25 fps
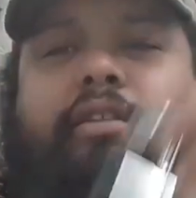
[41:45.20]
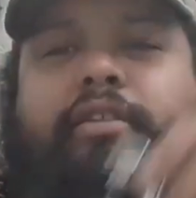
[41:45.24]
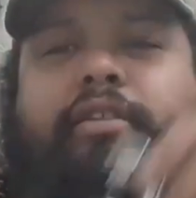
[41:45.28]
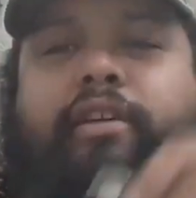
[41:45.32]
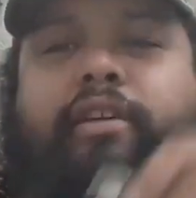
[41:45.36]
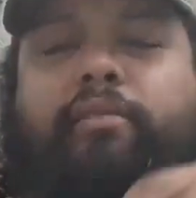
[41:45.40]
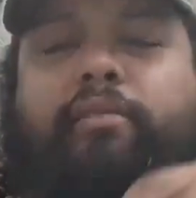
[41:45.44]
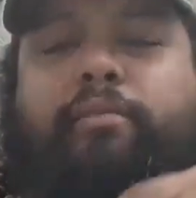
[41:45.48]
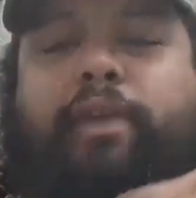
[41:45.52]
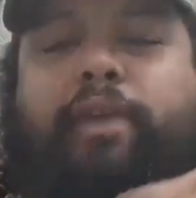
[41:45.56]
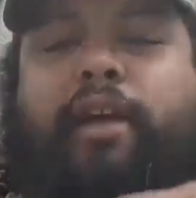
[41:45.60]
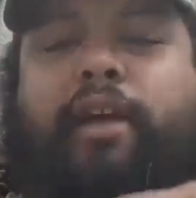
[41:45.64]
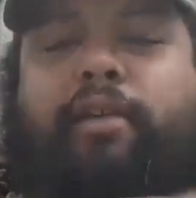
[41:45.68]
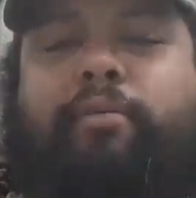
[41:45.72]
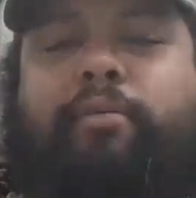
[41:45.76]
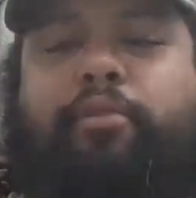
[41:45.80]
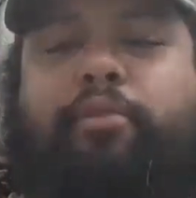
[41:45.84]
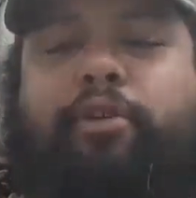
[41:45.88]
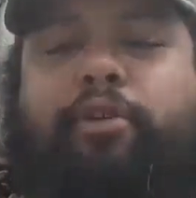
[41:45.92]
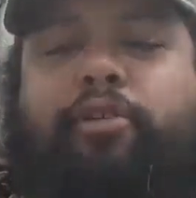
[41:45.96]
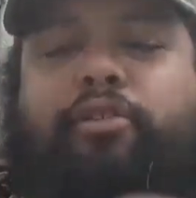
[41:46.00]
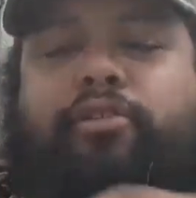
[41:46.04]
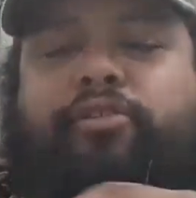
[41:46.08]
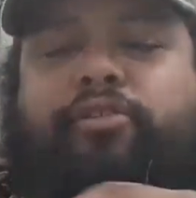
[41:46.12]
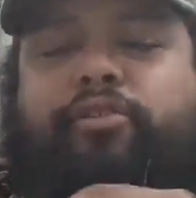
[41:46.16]
I take it back.
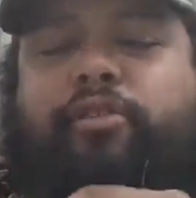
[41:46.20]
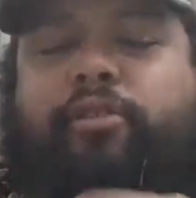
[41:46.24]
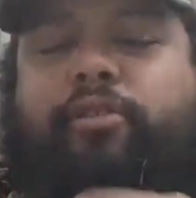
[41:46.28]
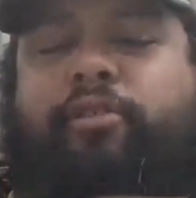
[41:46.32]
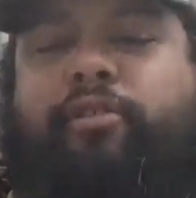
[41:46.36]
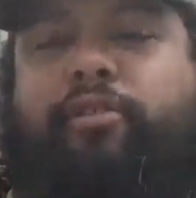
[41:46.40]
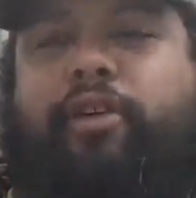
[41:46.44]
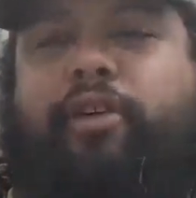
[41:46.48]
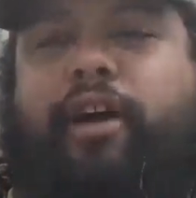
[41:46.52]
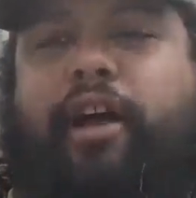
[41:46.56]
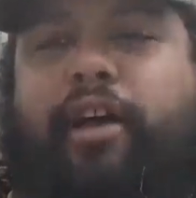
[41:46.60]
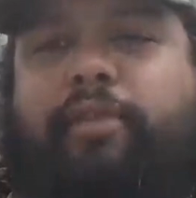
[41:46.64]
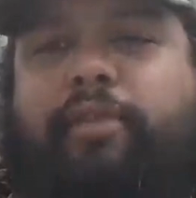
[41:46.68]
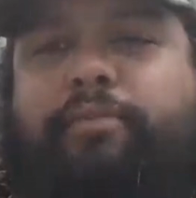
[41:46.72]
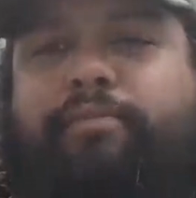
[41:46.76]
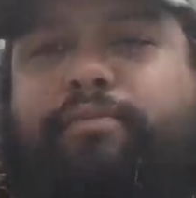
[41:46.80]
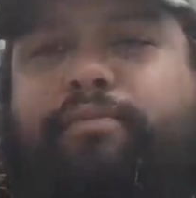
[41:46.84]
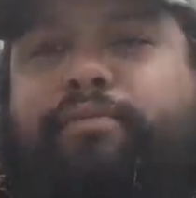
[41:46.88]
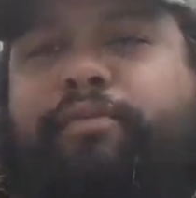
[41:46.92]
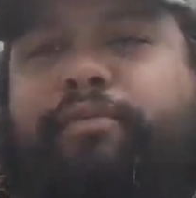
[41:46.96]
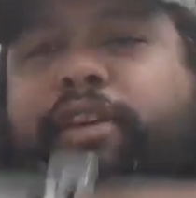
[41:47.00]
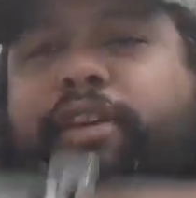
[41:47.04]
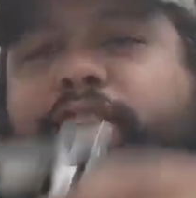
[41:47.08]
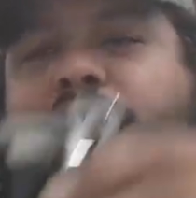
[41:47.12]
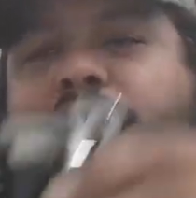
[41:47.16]
Burner's still a little hot.
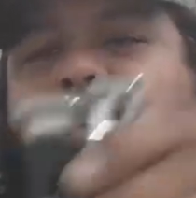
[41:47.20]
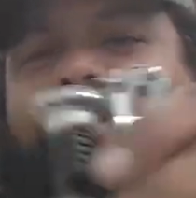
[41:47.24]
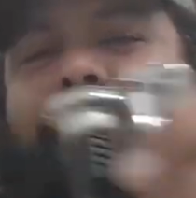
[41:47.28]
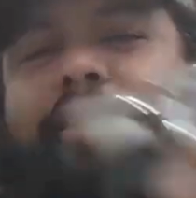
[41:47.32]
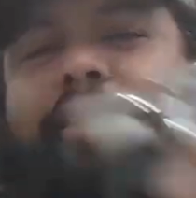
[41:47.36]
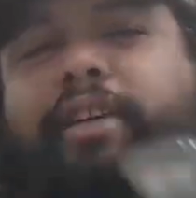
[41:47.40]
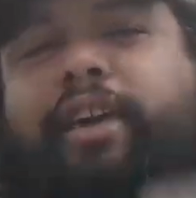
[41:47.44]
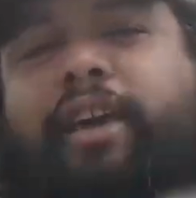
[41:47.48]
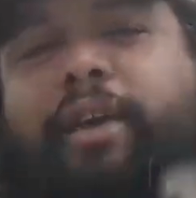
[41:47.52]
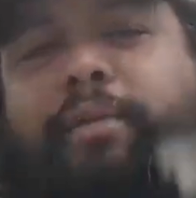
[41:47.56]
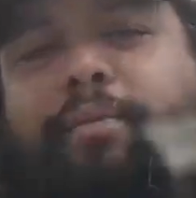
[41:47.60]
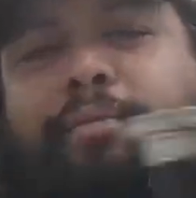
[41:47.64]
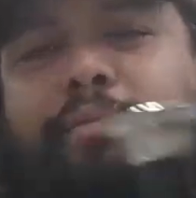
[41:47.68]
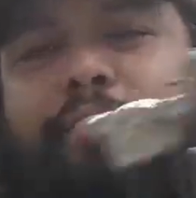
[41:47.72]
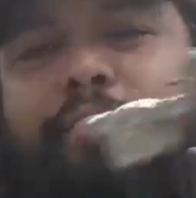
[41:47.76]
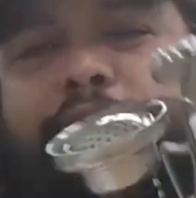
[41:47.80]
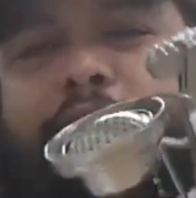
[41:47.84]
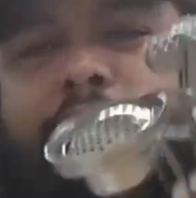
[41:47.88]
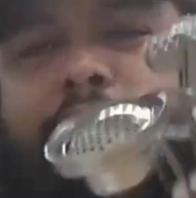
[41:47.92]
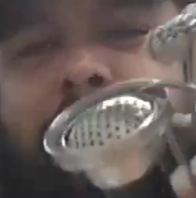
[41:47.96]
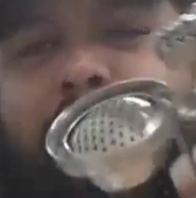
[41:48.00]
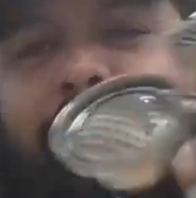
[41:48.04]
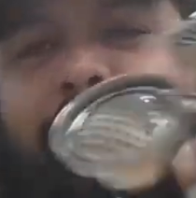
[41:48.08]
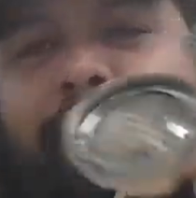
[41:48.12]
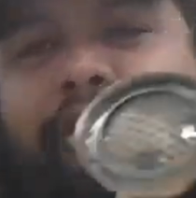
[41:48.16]
Okay,
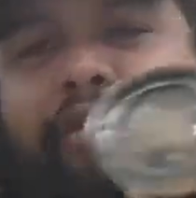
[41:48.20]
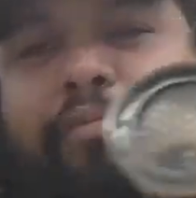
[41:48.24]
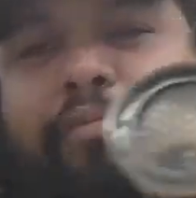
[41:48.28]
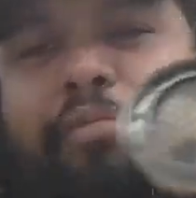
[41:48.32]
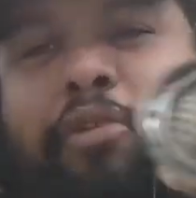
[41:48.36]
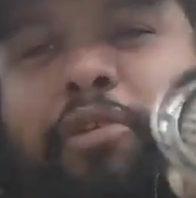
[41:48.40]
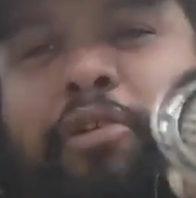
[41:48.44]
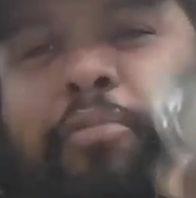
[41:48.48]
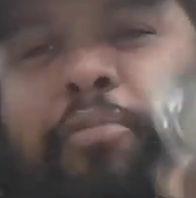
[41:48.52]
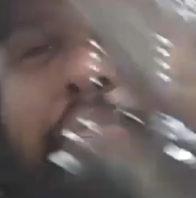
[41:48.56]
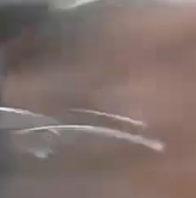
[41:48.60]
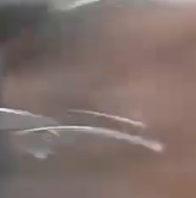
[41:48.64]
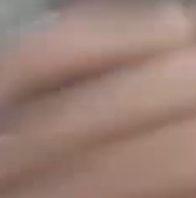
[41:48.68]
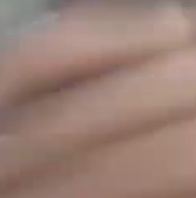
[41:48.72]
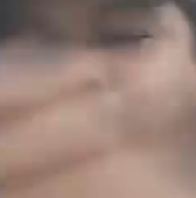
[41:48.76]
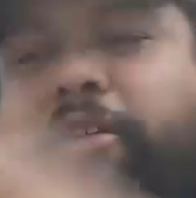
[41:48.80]
top little burner part